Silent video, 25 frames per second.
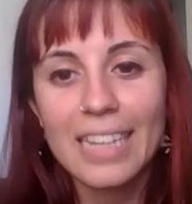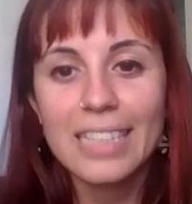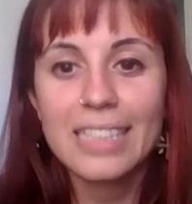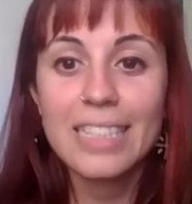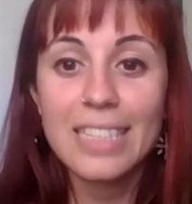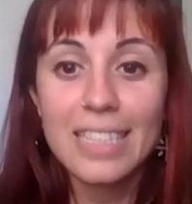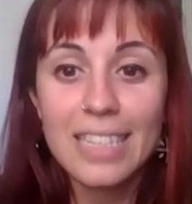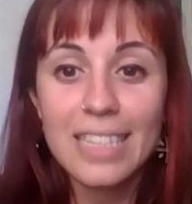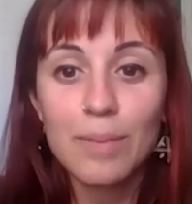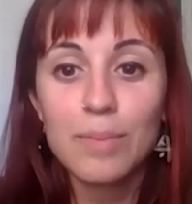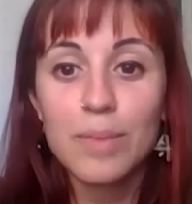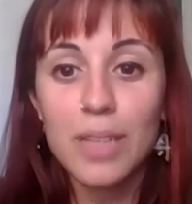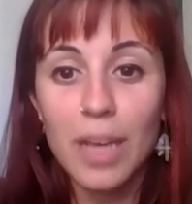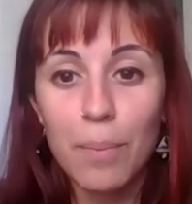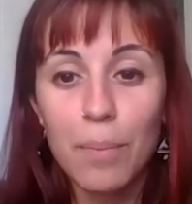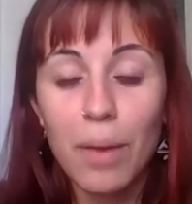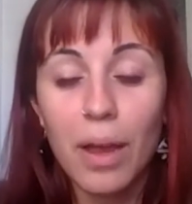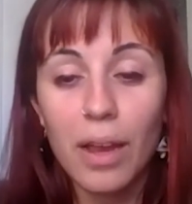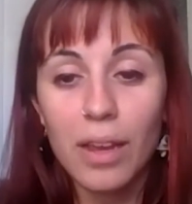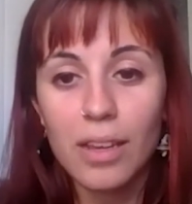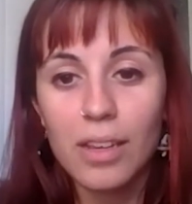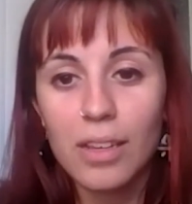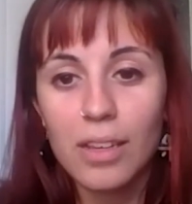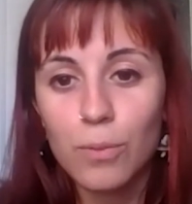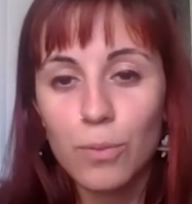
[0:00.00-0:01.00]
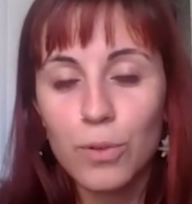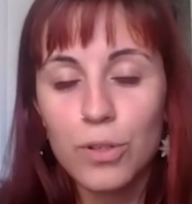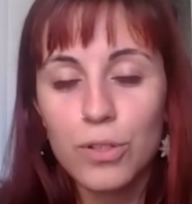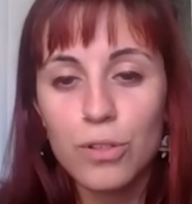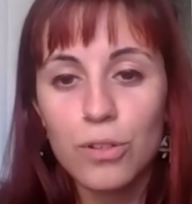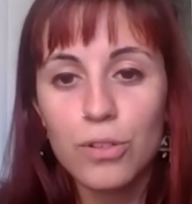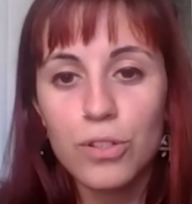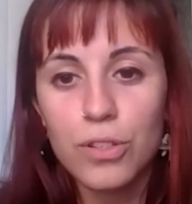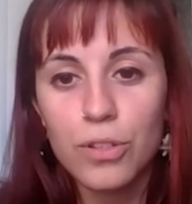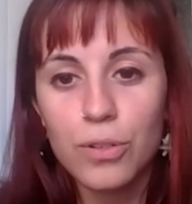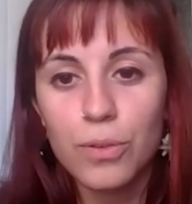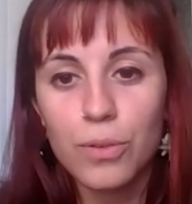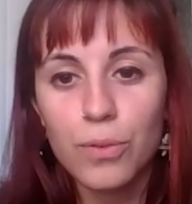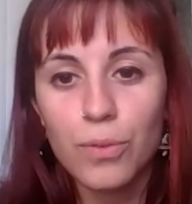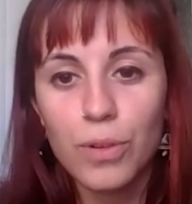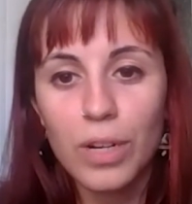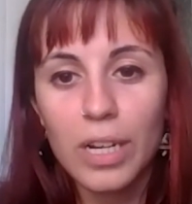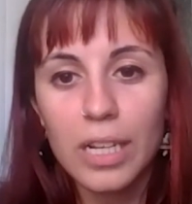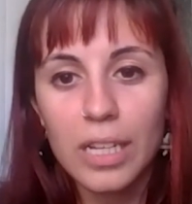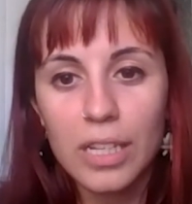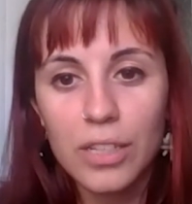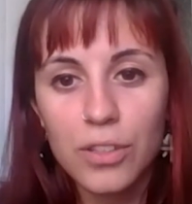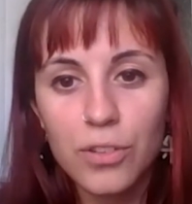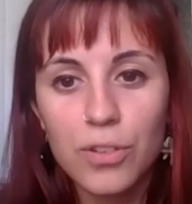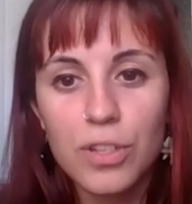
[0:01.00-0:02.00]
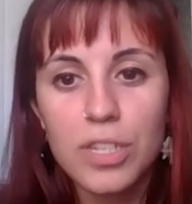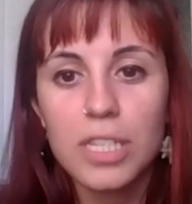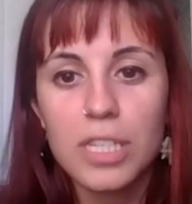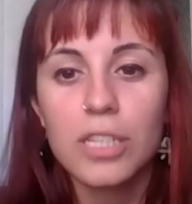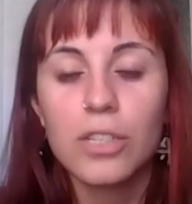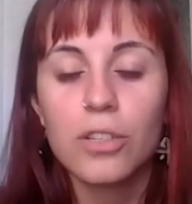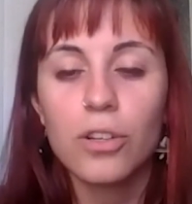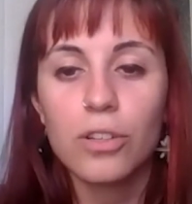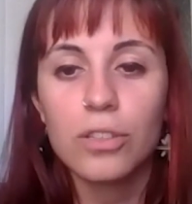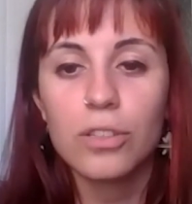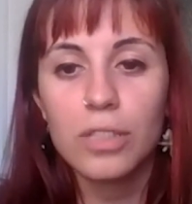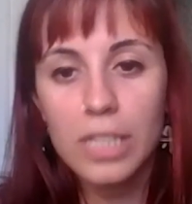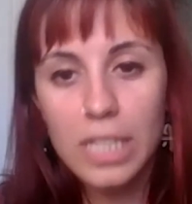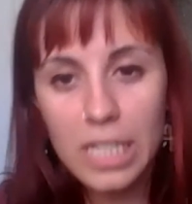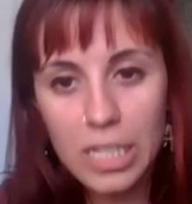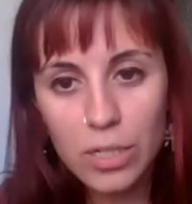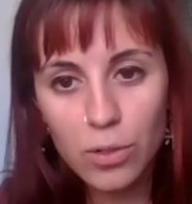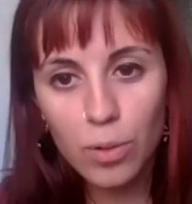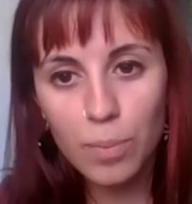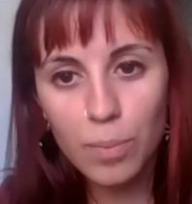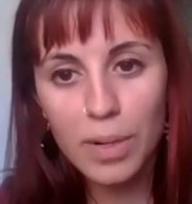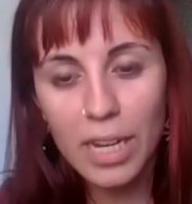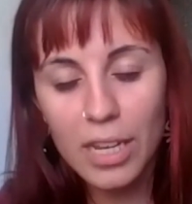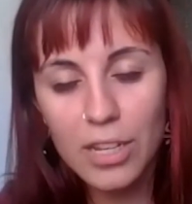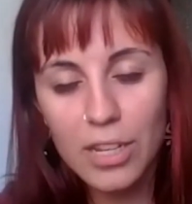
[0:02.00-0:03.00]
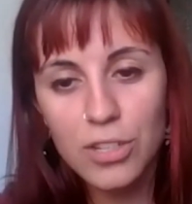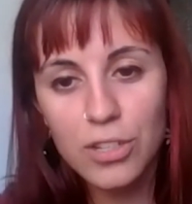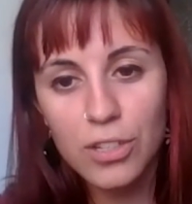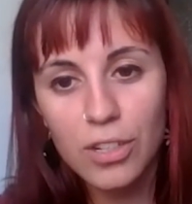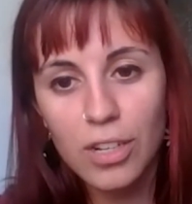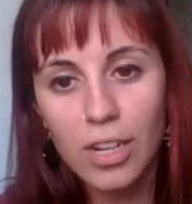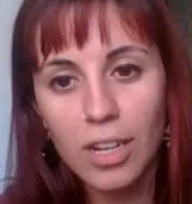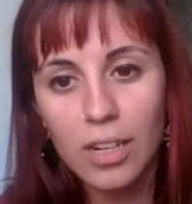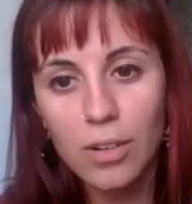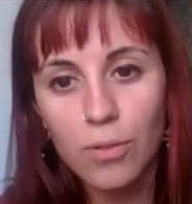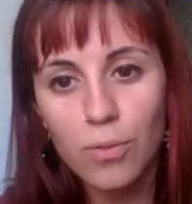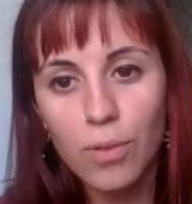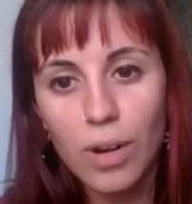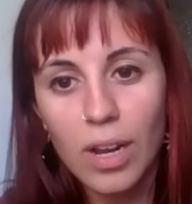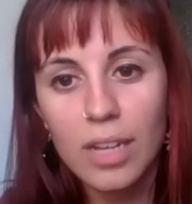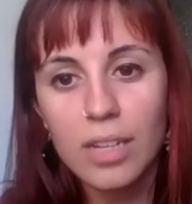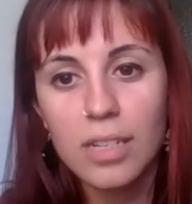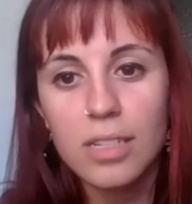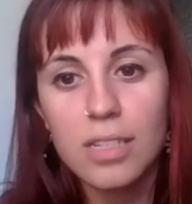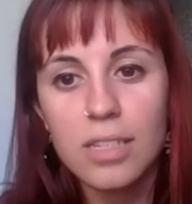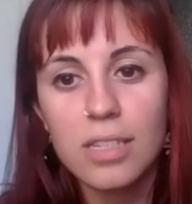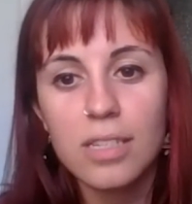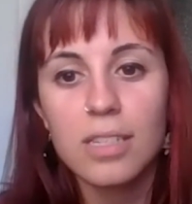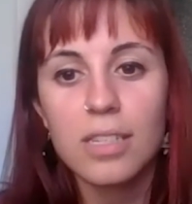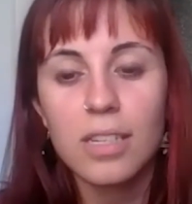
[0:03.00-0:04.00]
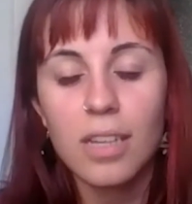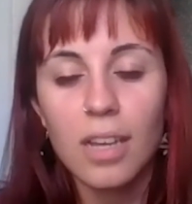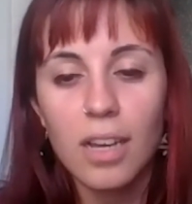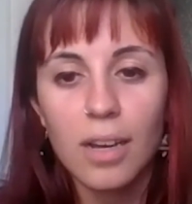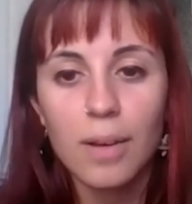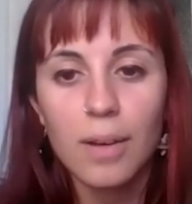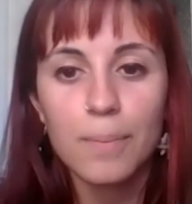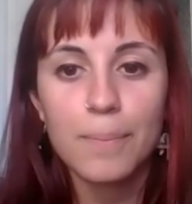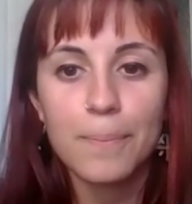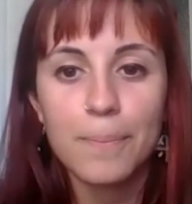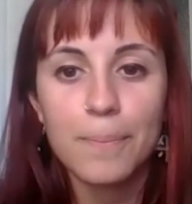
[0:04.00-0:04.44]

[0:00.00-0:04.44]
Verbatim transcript: And at the same time, I was also really interested on discrimination and rights.